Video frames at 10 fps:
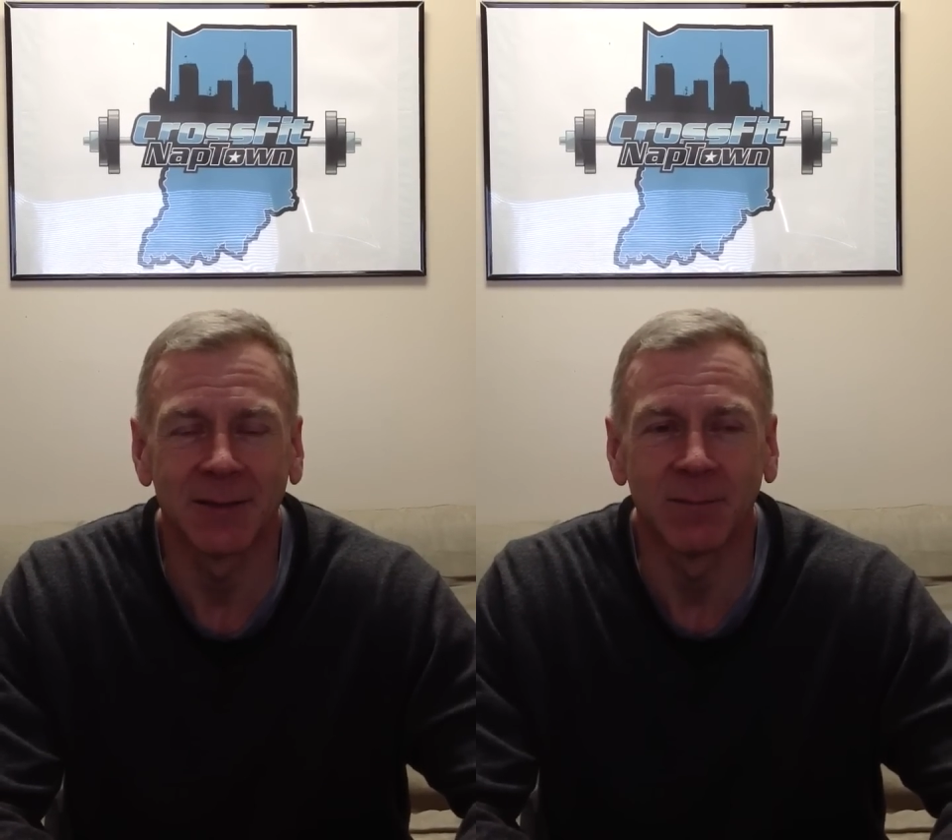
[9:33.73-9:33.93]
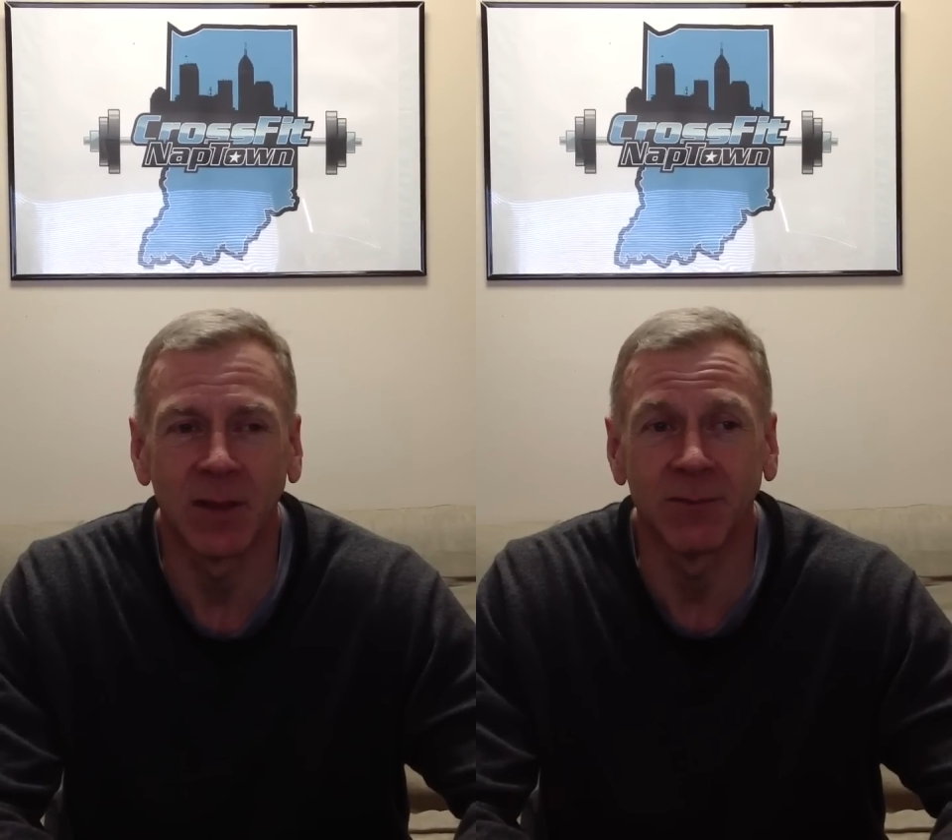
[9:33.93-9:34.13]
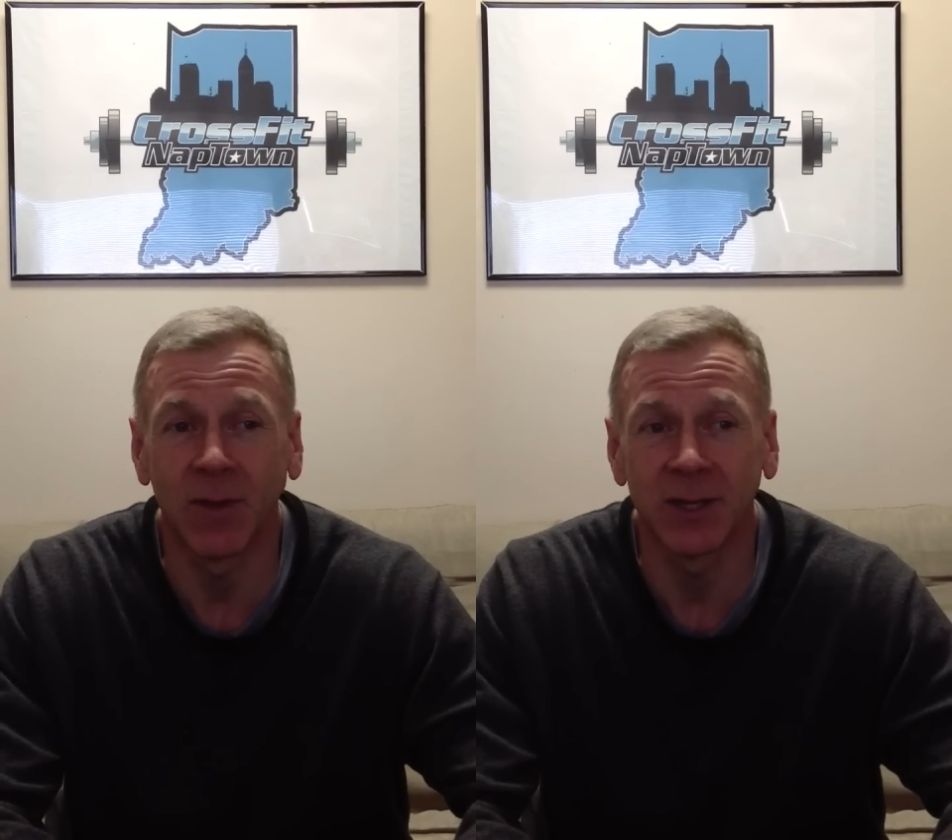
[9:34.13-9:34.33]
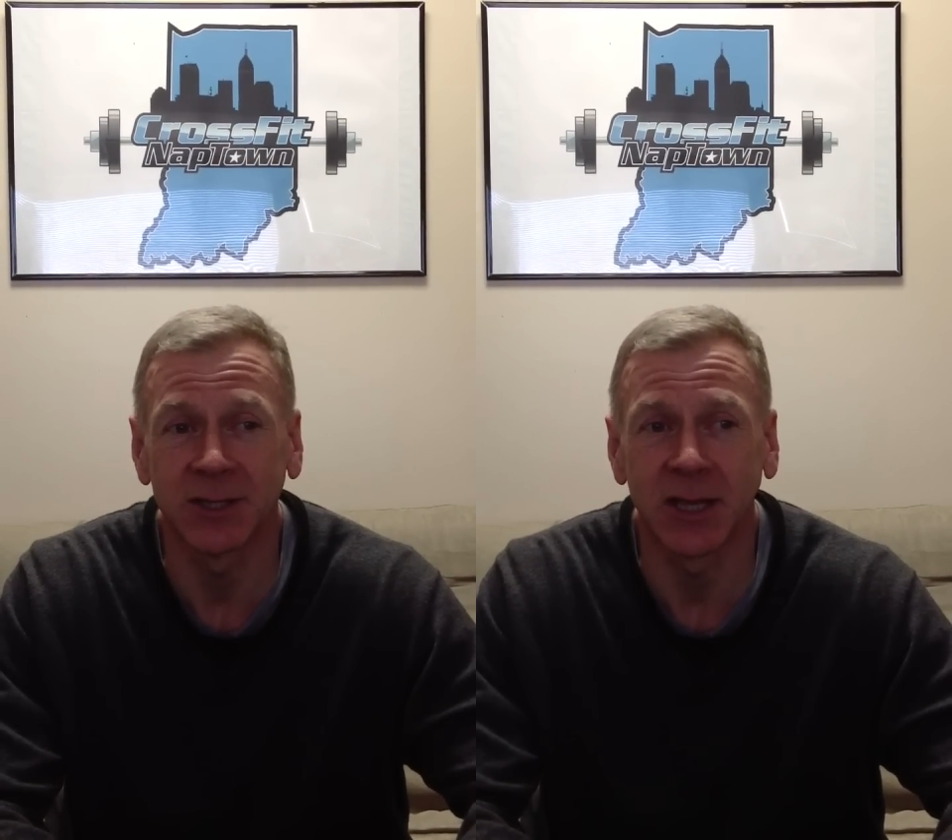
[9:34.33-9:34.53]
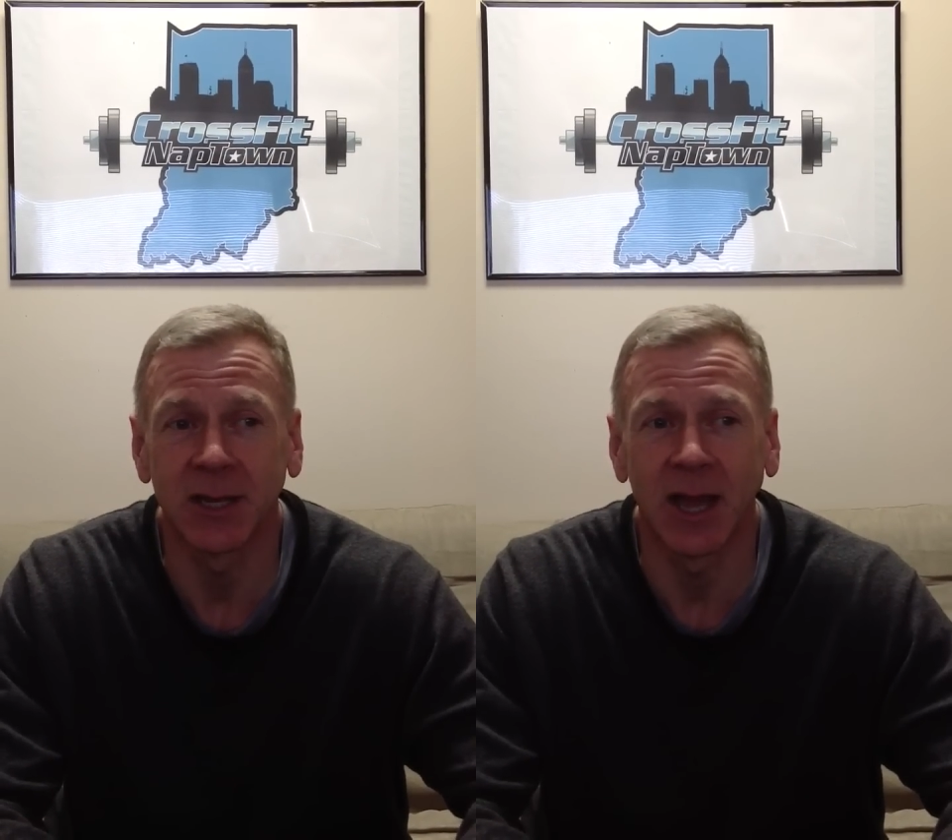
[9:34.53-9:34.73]
advice,
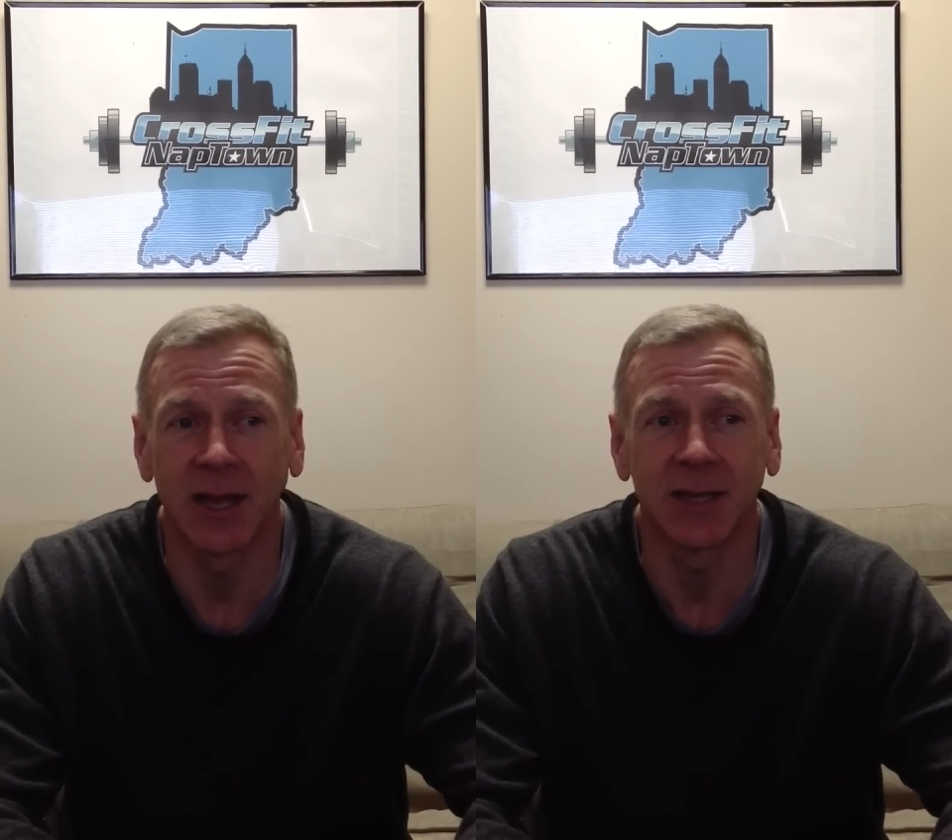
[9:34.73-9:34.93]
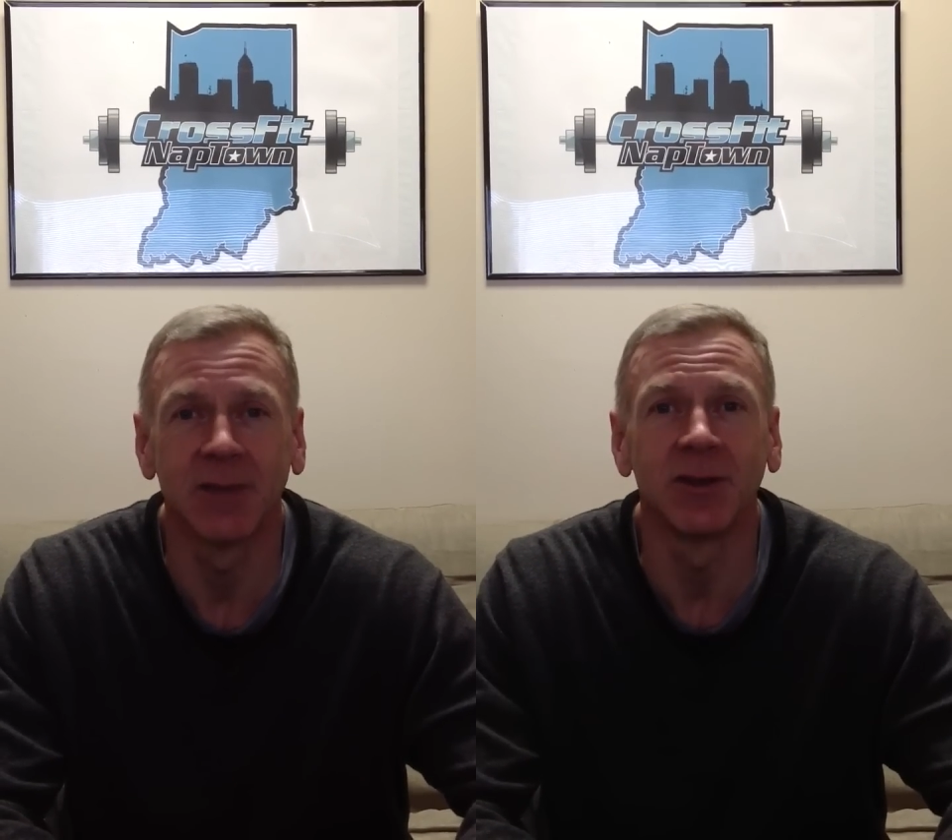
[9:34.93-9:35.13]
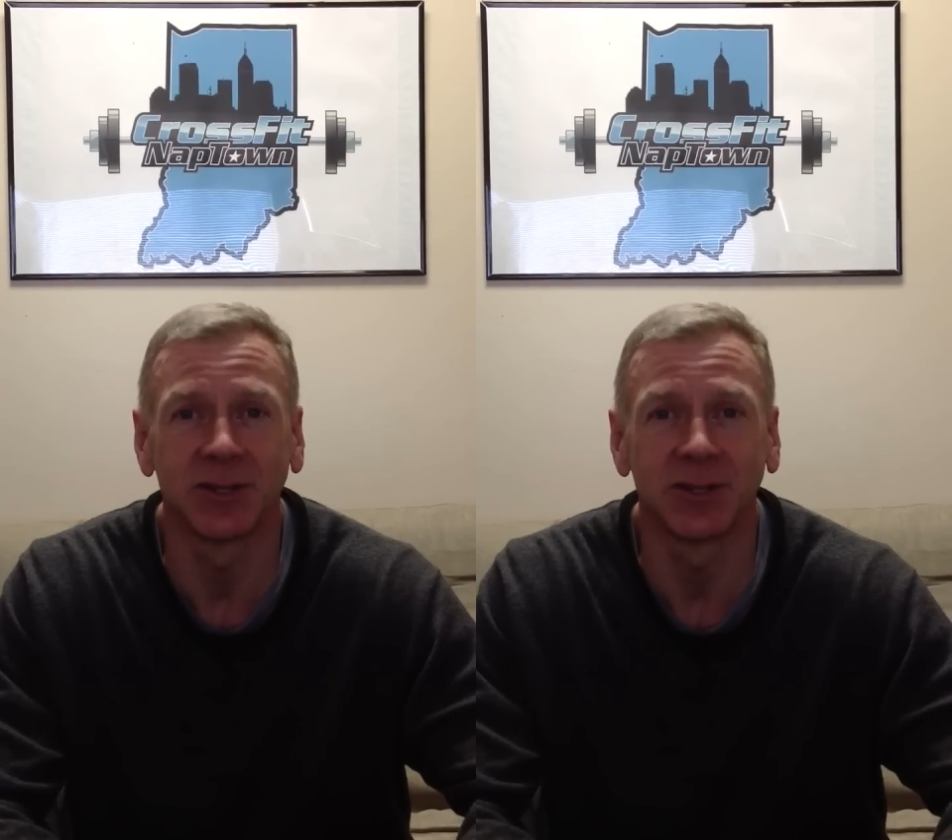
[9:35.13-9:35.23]
I'd give it